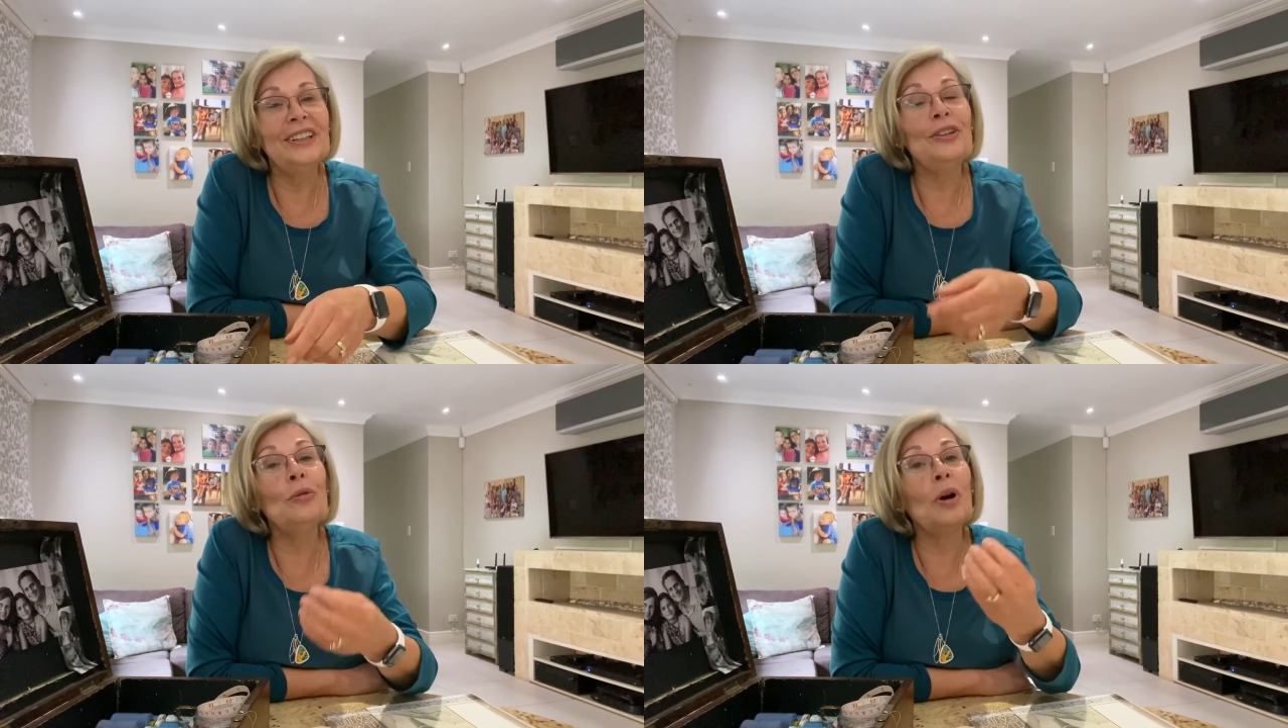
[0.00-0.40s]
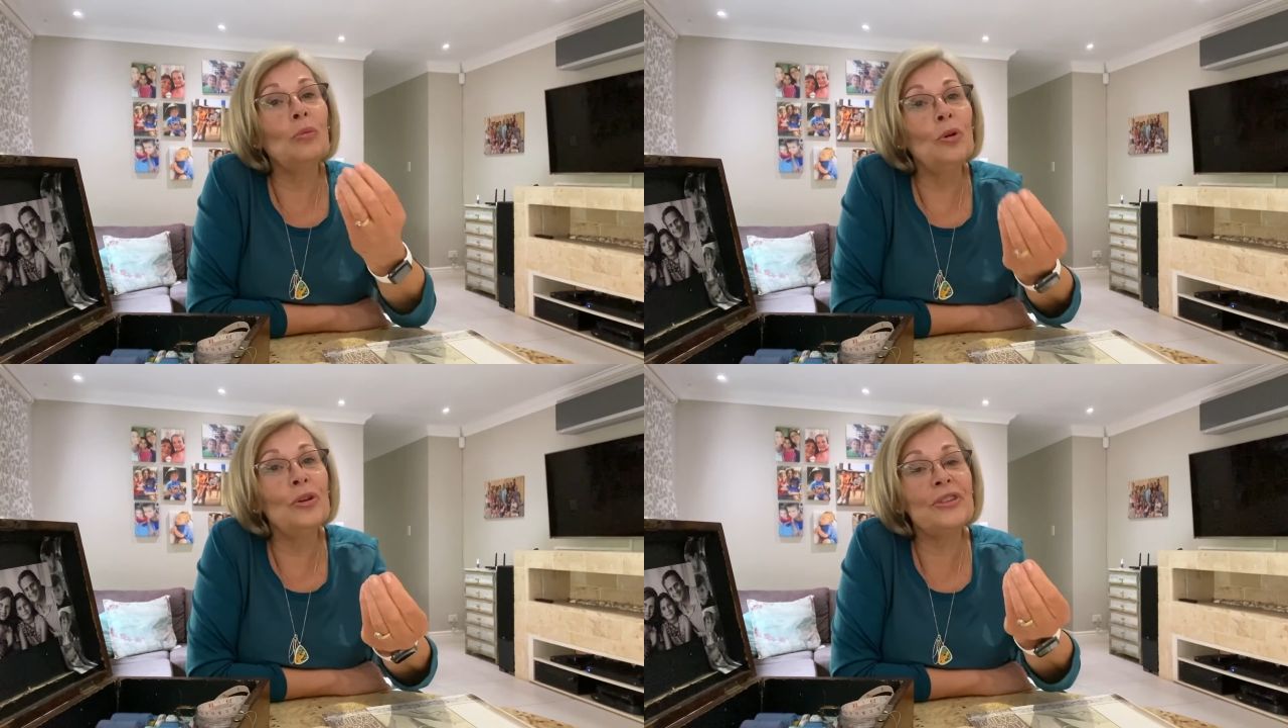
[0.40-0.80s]
you are
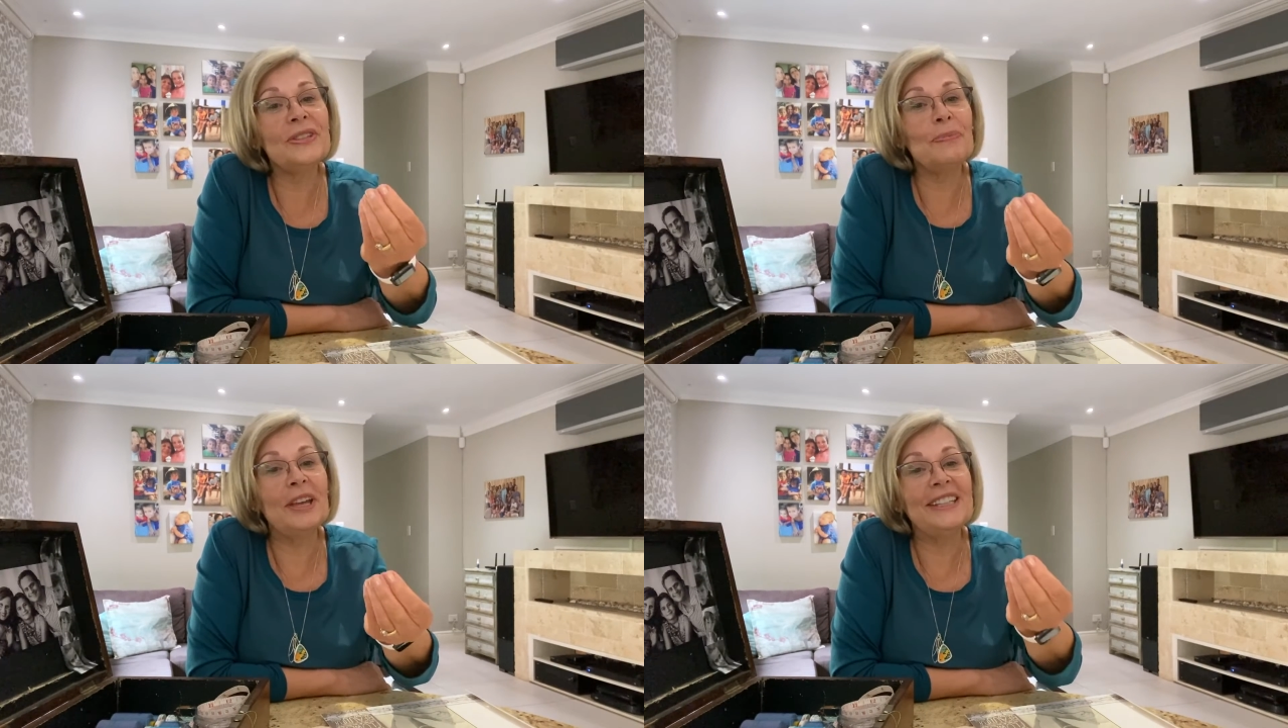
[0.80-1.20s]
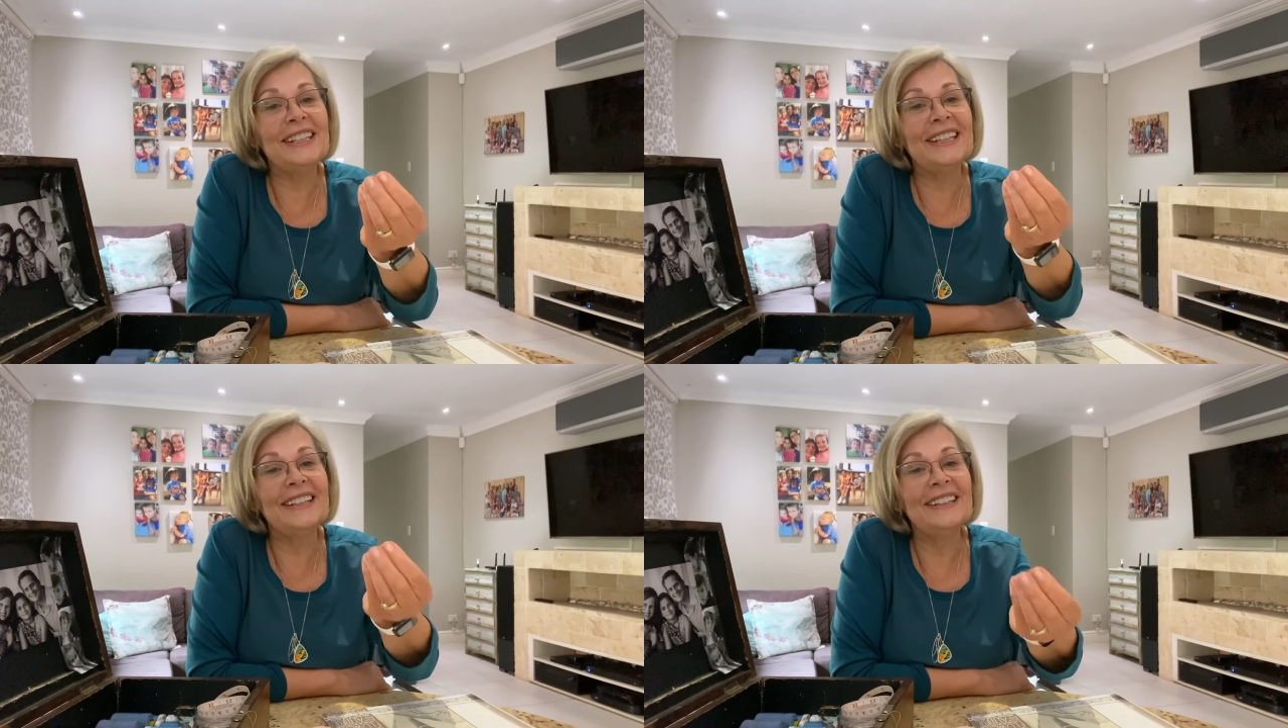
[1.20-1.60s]
worth
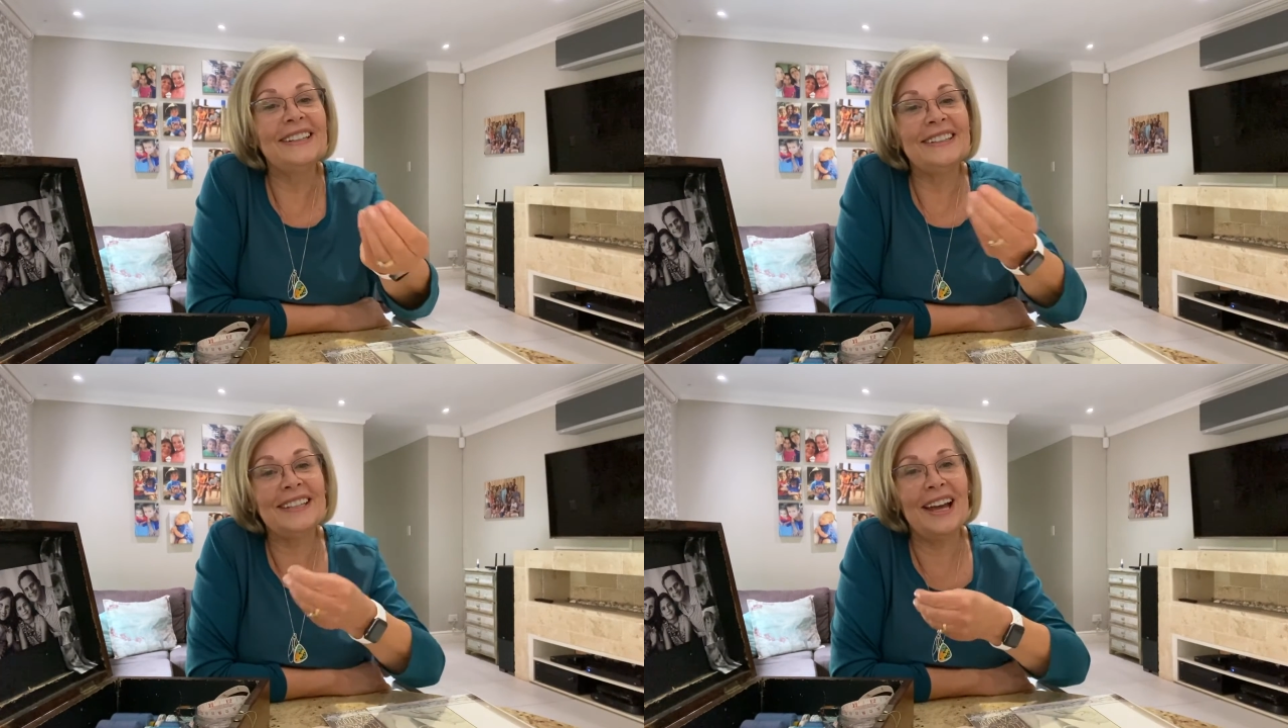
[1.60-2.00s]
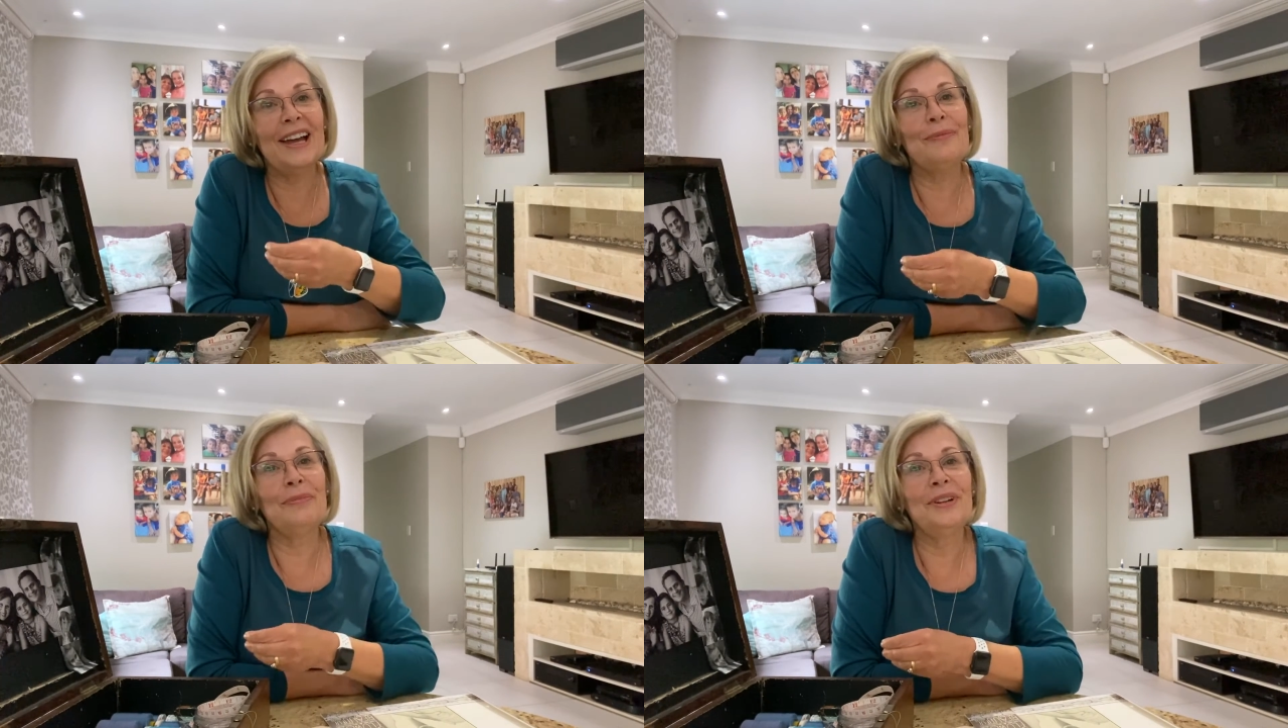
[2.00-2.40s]
spending
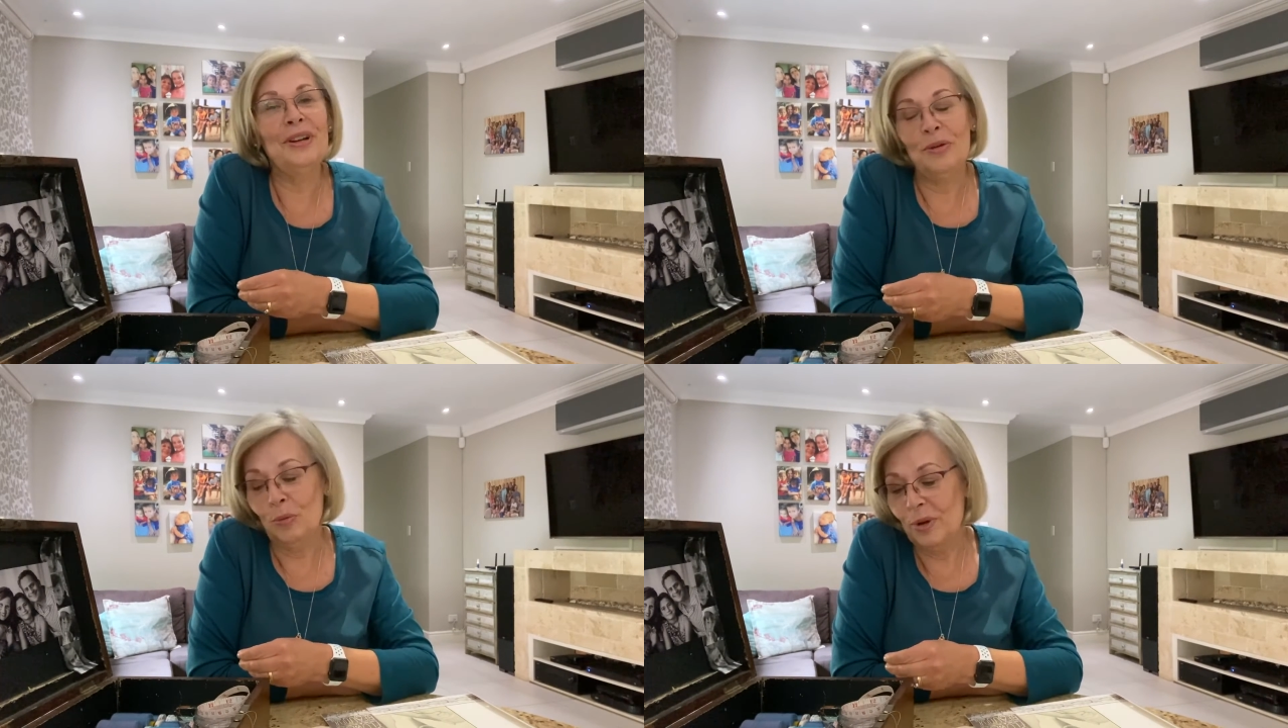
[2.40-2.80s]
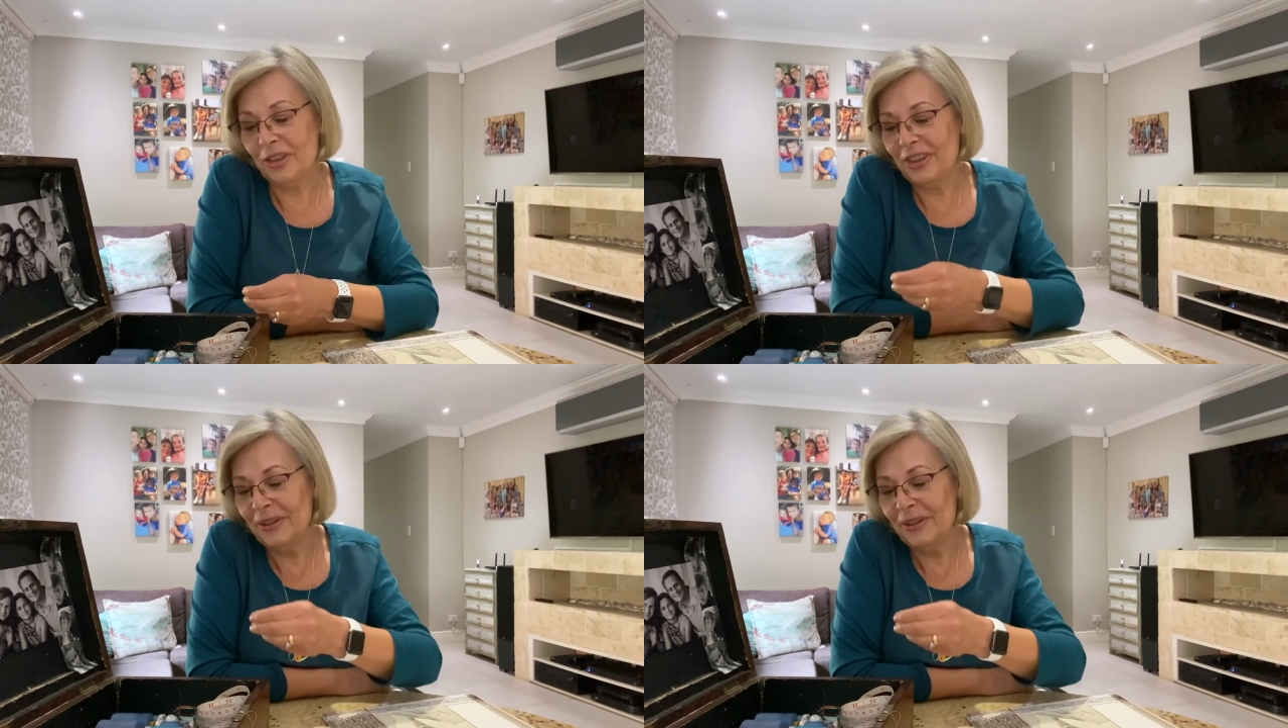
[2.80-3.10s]
time with.